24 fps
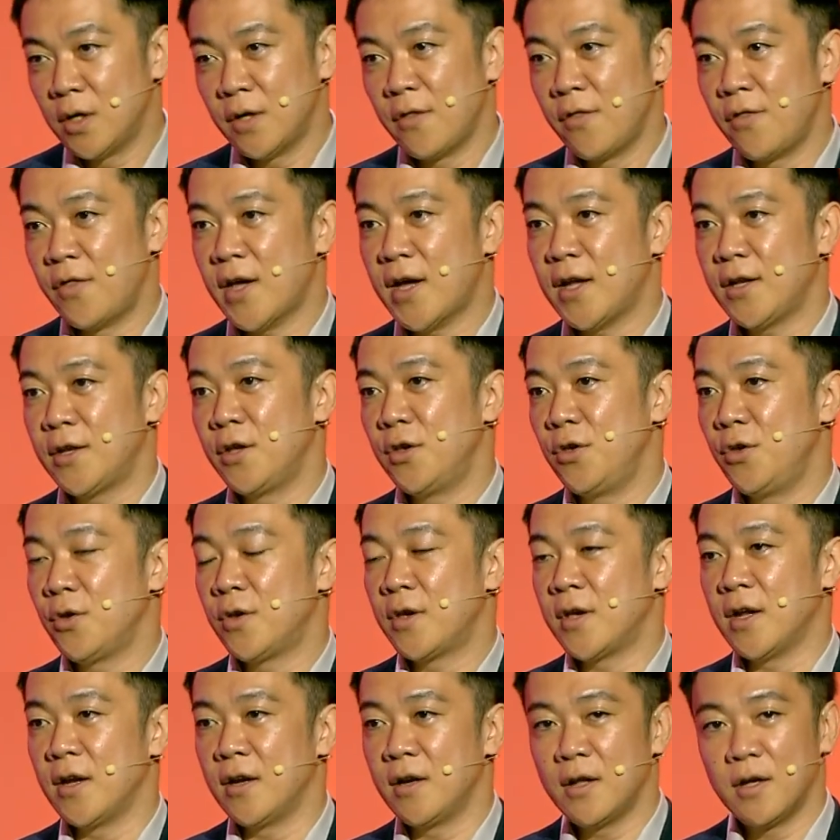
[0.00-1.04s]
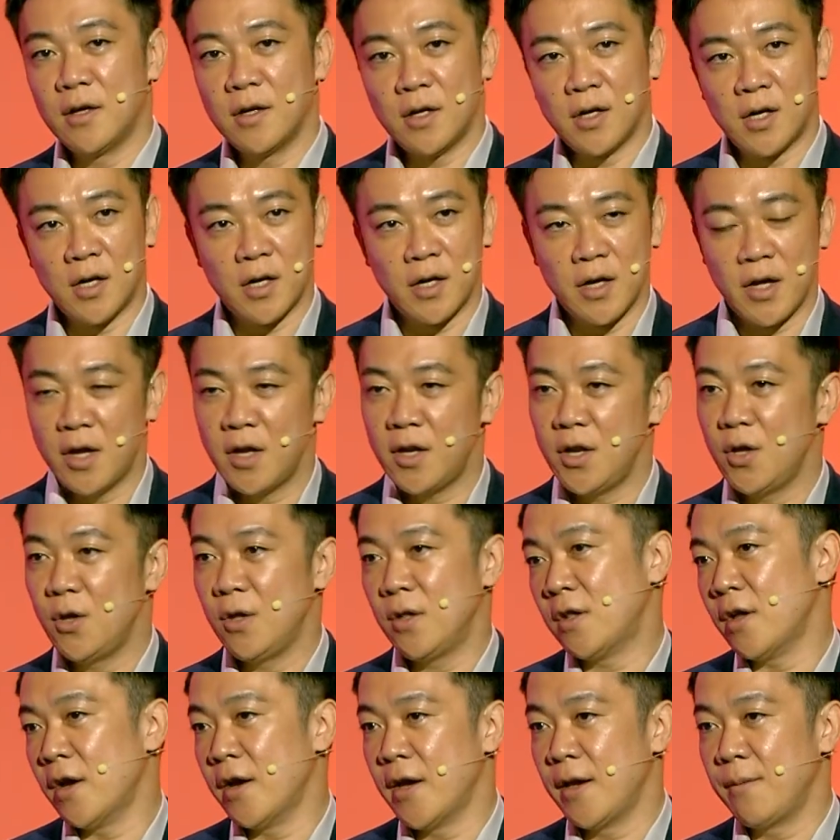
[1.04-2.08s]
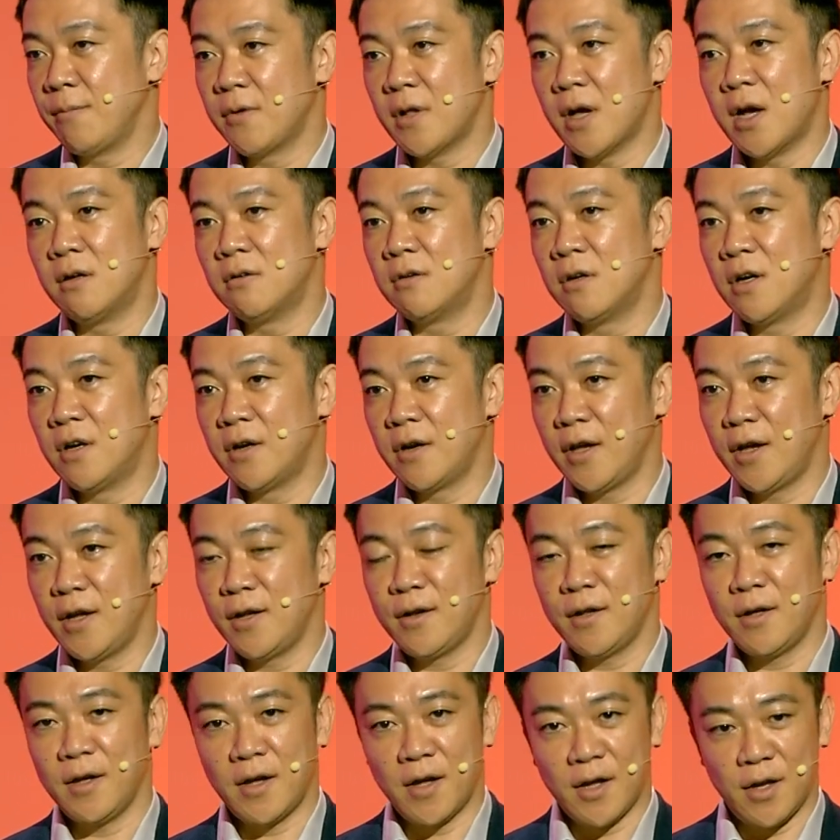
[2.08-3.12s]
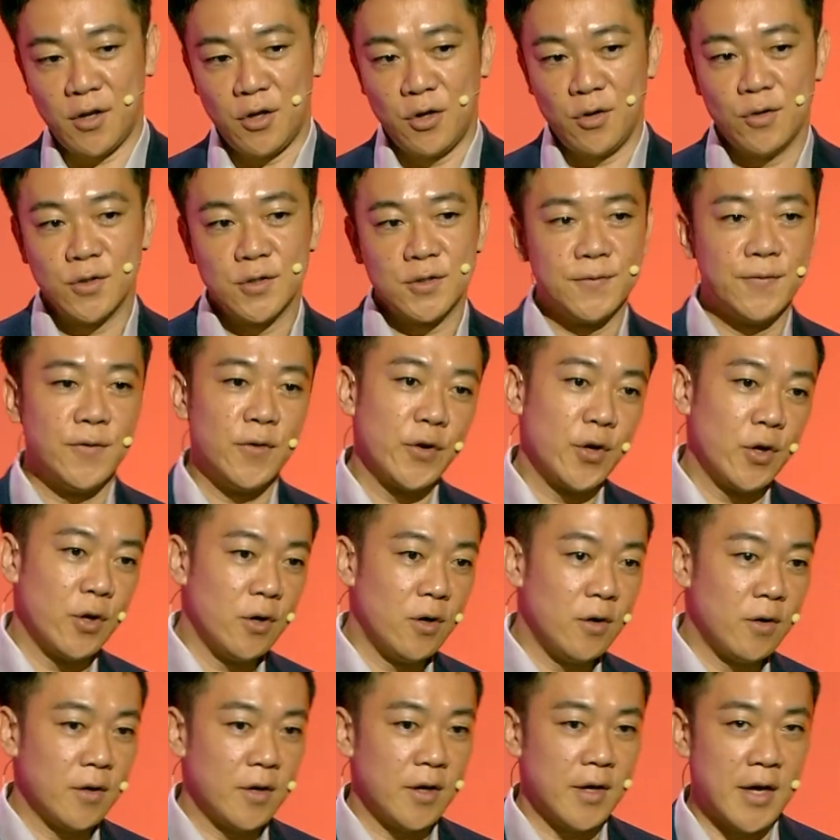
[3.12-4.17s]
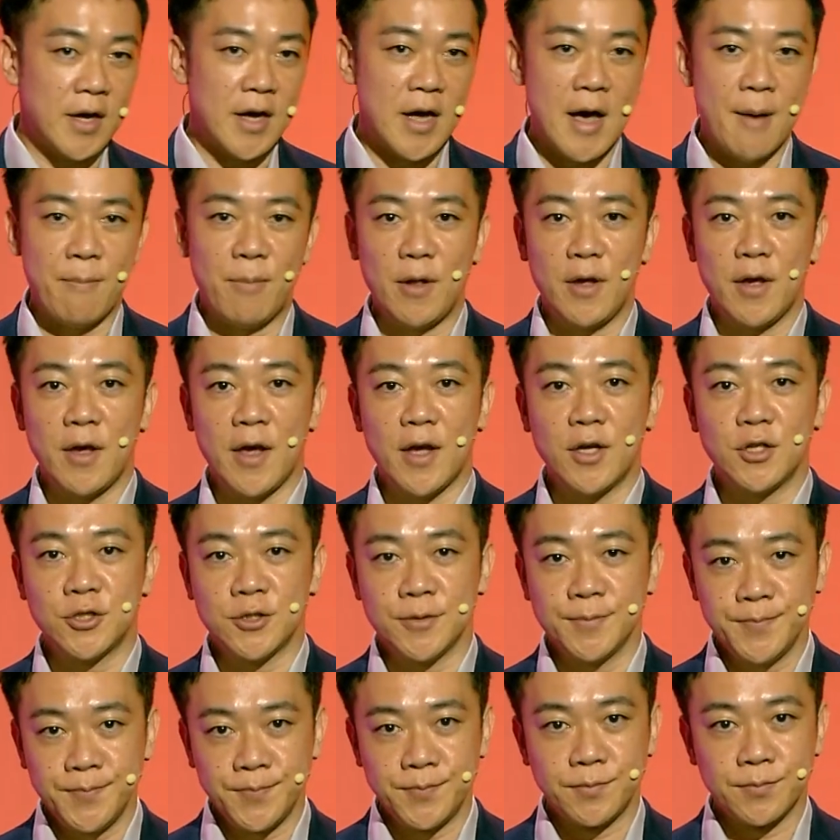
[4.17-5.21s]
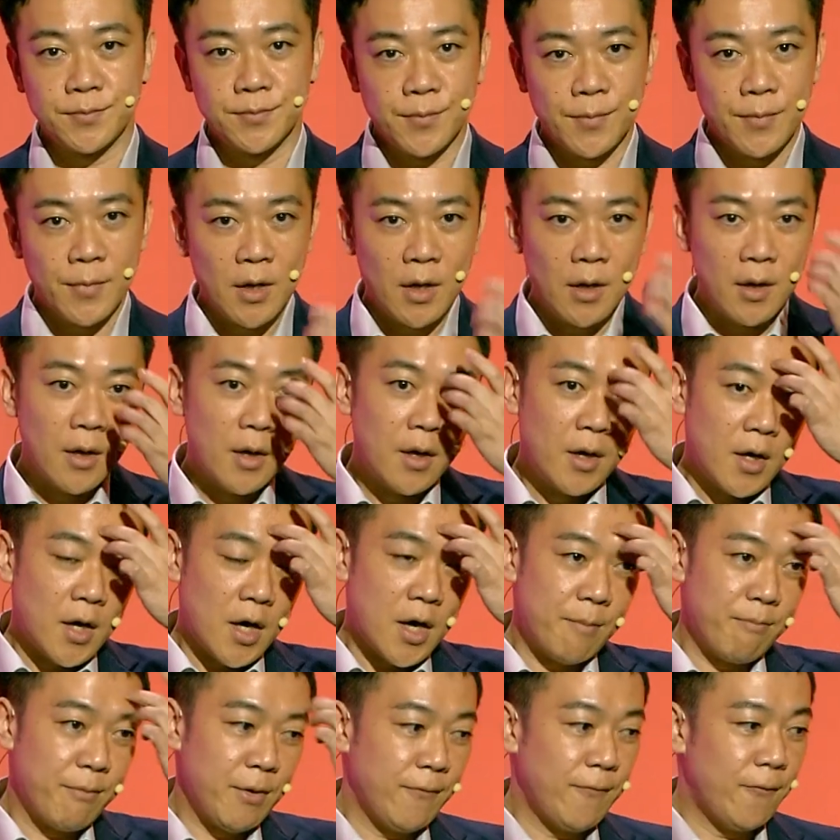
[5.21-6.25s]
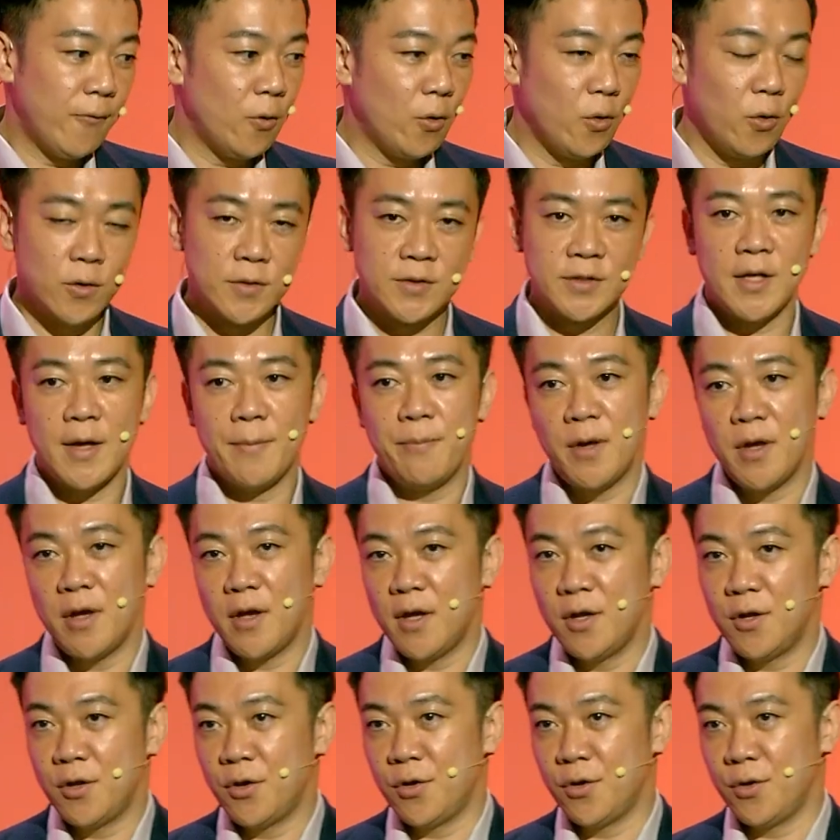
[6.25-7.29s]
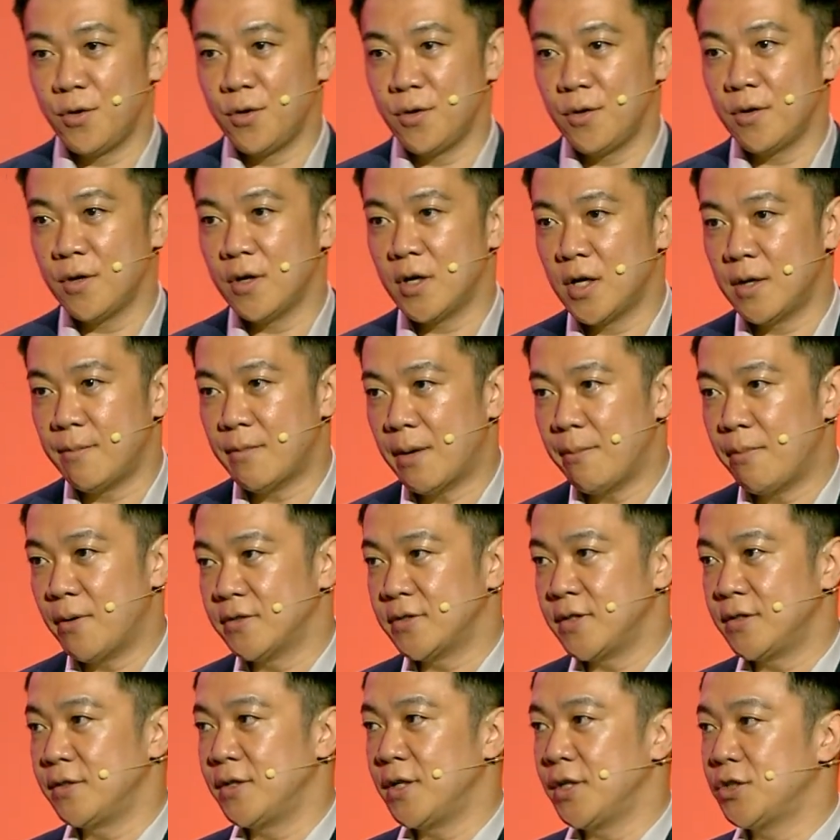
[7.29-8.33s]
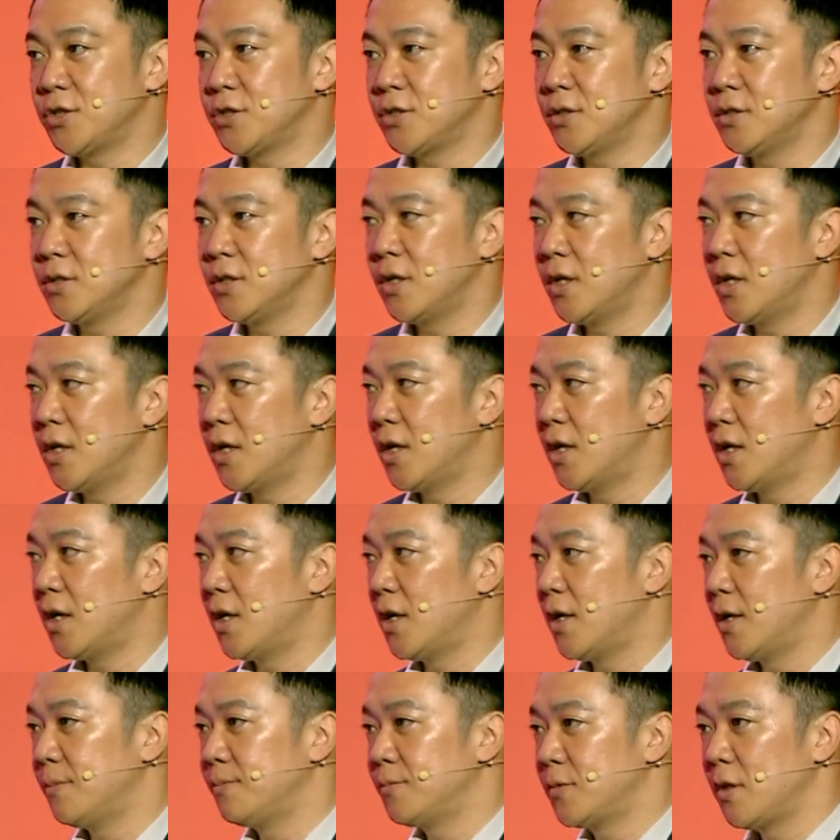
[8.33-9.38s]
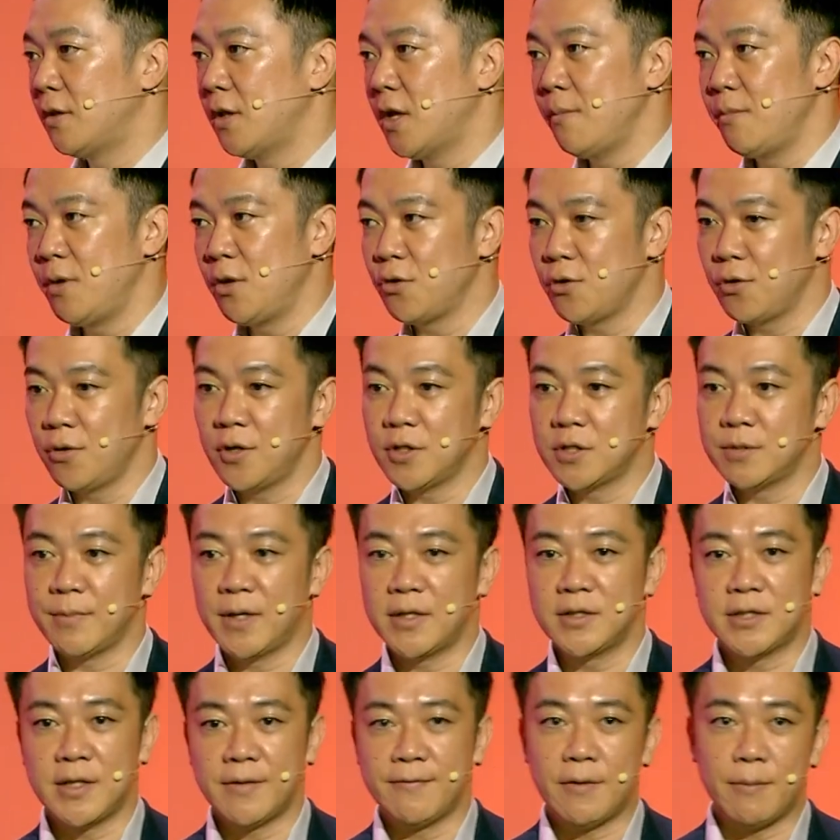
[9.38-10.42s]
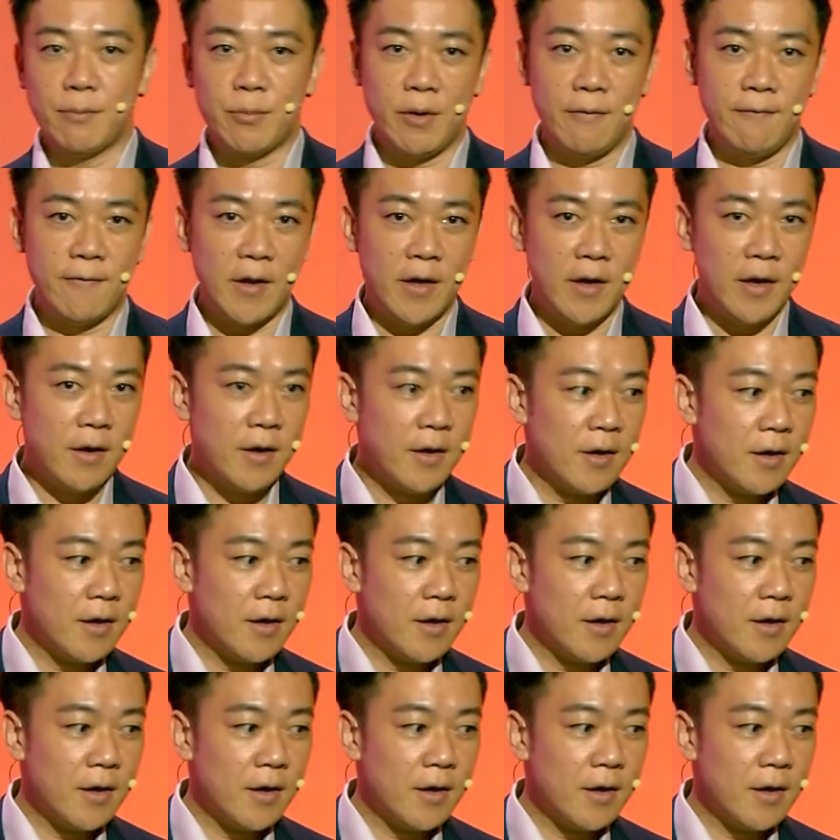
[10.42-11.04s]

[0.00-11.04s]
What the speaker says: that you can anytime download it and use for your application. Before stepping into my presentation, let me introduce myself briefly.